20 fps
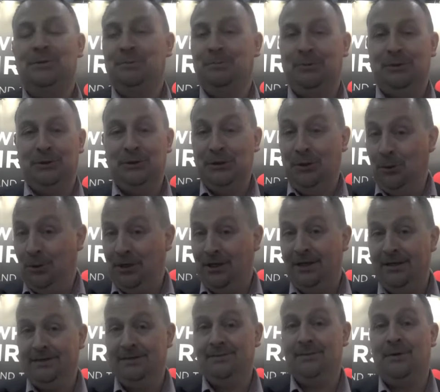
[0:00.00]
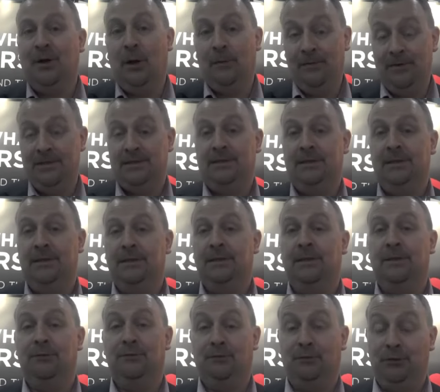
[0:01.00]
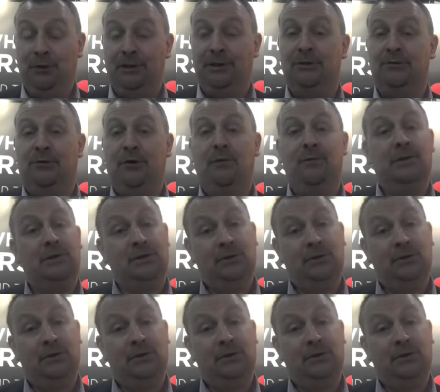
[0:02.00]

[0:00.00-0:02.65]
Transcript: But Nokia obviously really drove it.